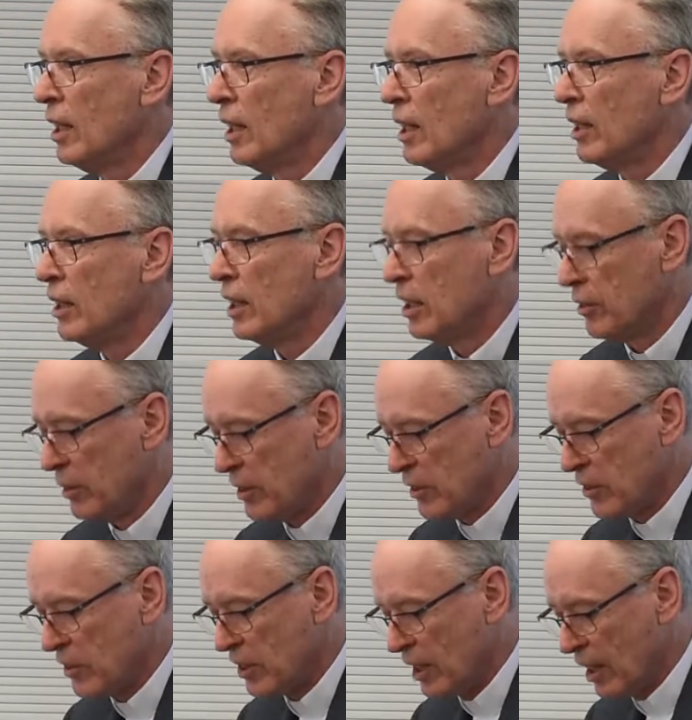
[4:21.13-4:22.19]
And there
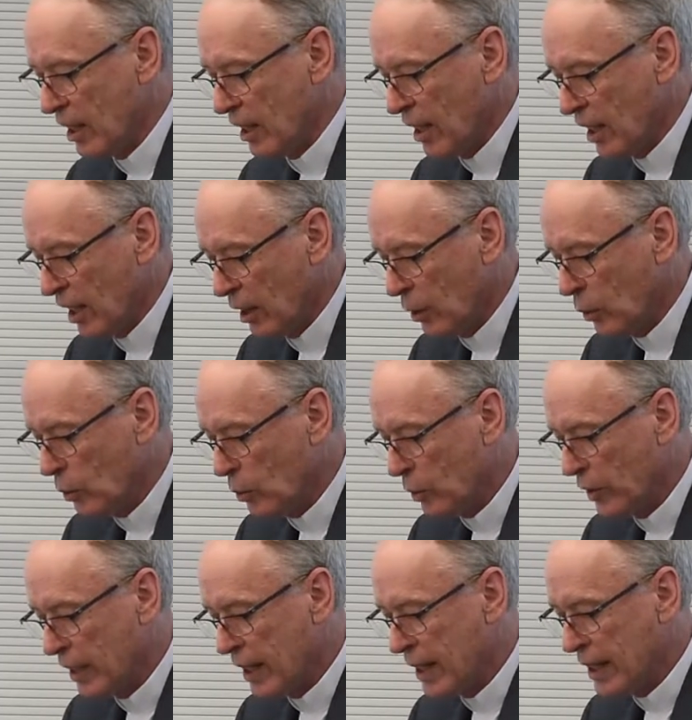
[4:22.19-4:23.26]
is a law
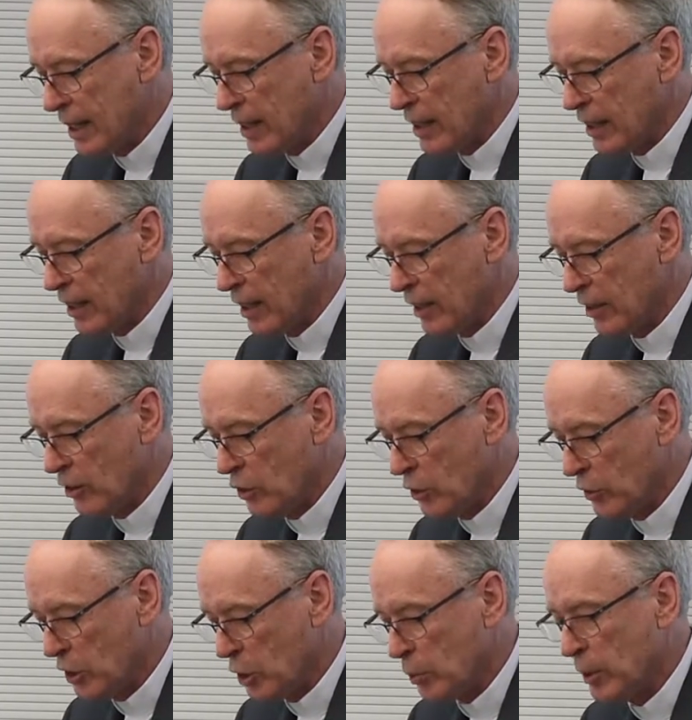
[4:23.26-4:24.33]
there that the
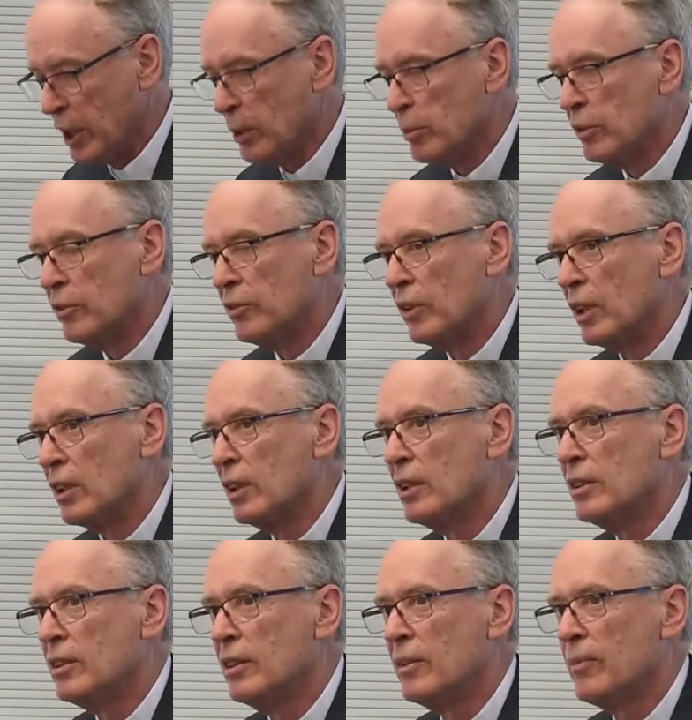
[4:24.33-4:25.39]
Jewish people
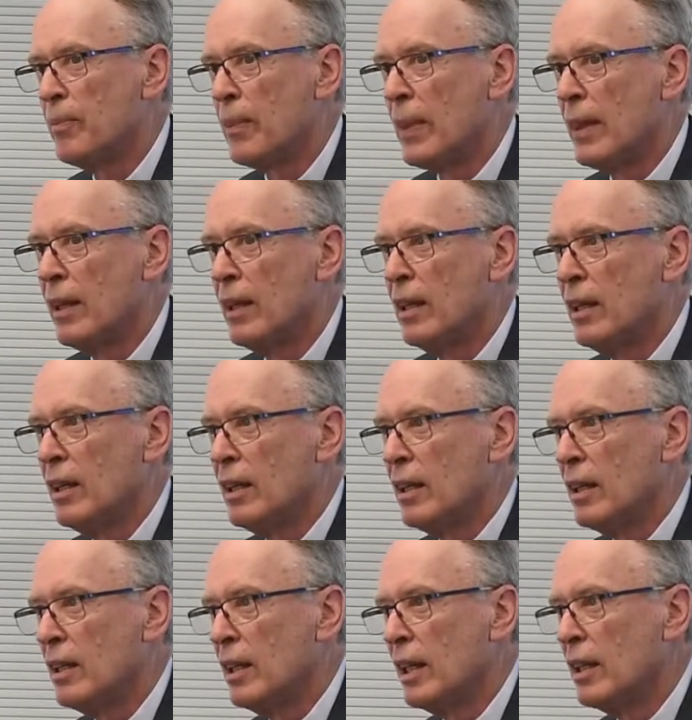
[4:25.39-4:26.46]
followed,
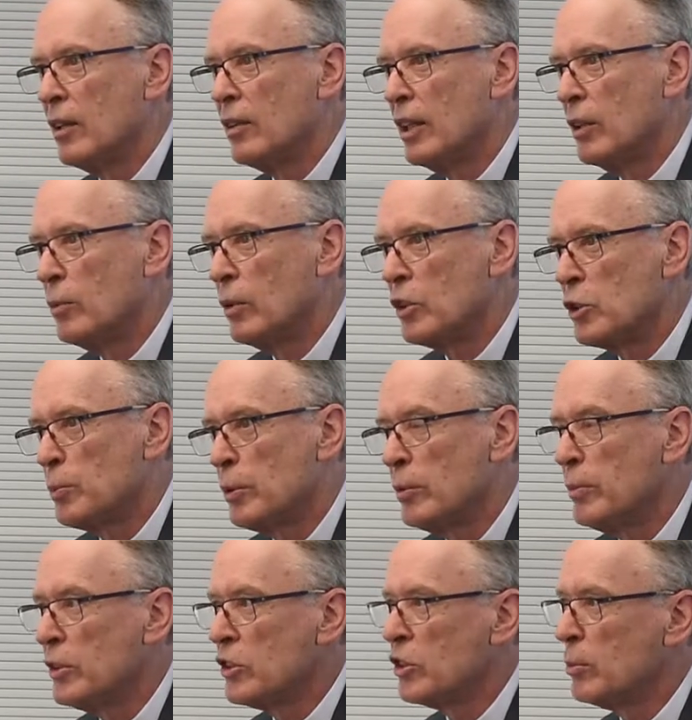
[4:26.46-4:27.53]
that it was
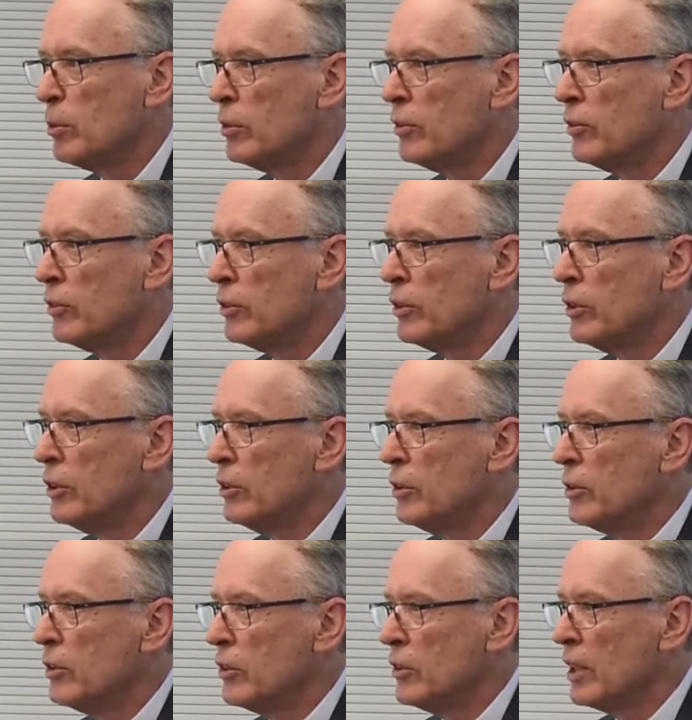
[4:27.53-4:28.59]
permissible for you
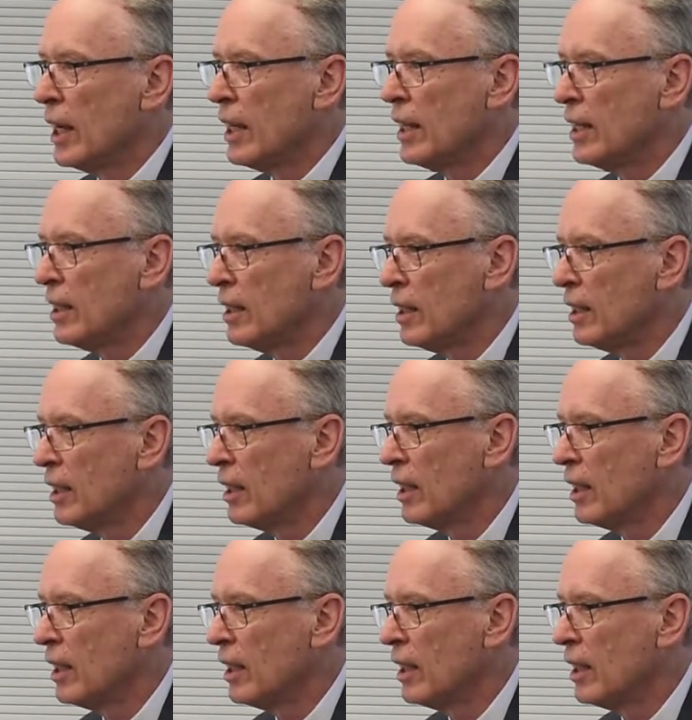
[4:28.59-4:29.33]
to take